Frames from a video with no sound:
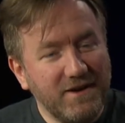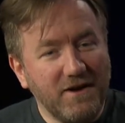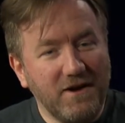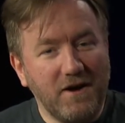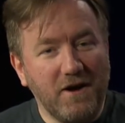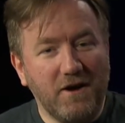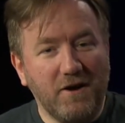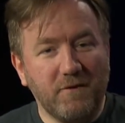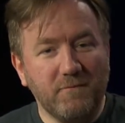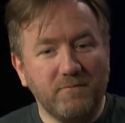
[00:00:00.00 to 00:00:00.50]

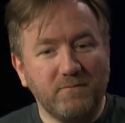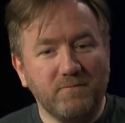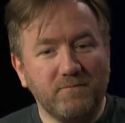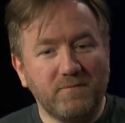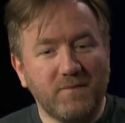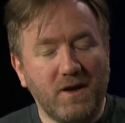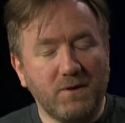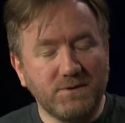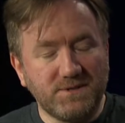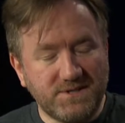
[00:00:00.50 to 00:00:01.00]
Um,
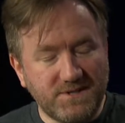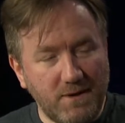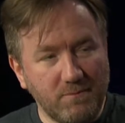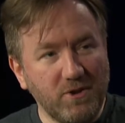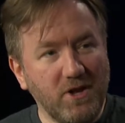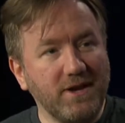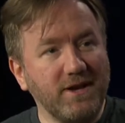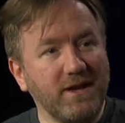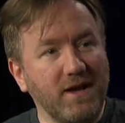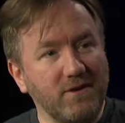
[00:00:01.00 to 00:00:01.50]
I was
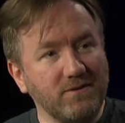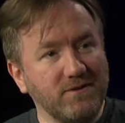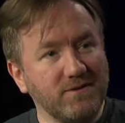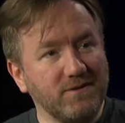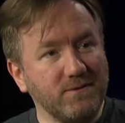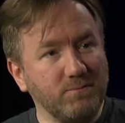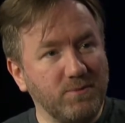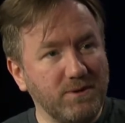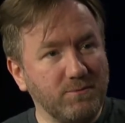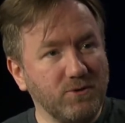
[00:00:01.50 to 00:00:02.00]
subletting out to
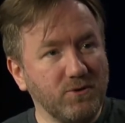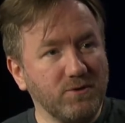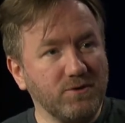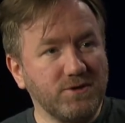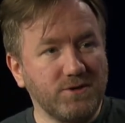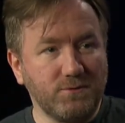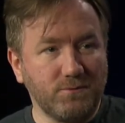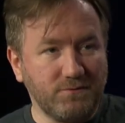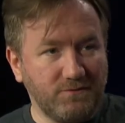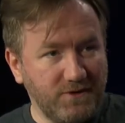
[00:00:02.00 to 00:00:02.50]
some people who were
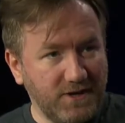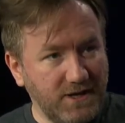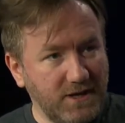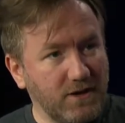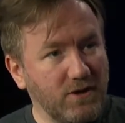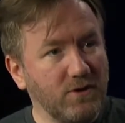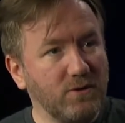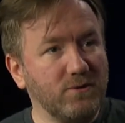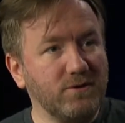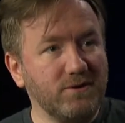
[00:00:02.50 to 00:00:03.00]
shooting
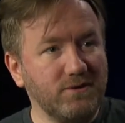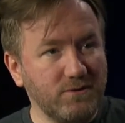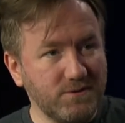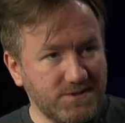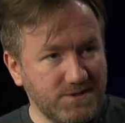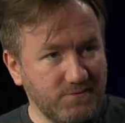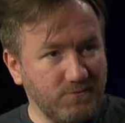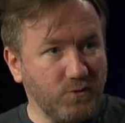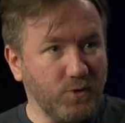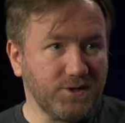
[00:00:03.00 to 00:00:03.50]
video and doing
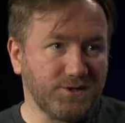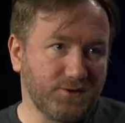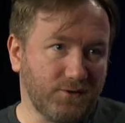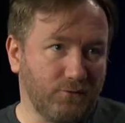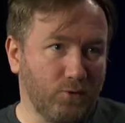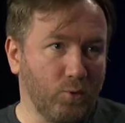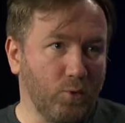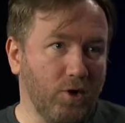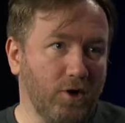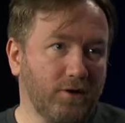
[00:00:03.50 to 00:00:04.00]
some
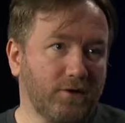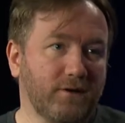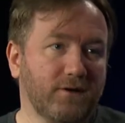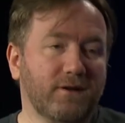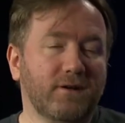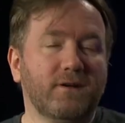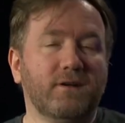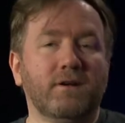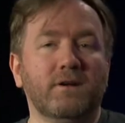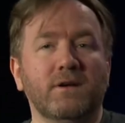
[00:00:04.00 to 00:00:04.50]
voiceover work,
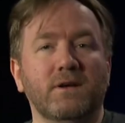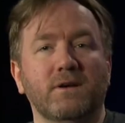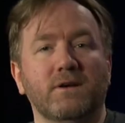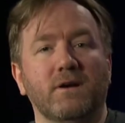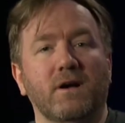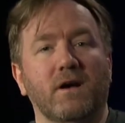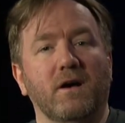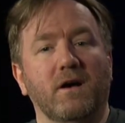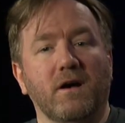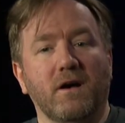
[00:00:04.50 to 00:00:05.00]

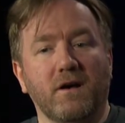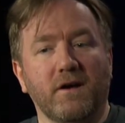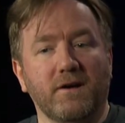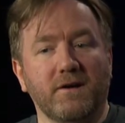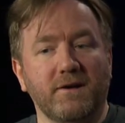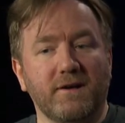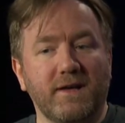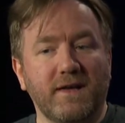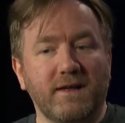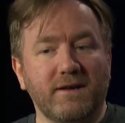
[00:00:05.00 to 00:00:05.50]
uh,
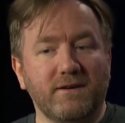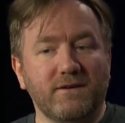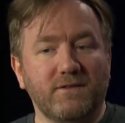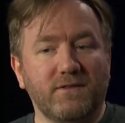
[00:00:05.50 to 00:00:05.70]
and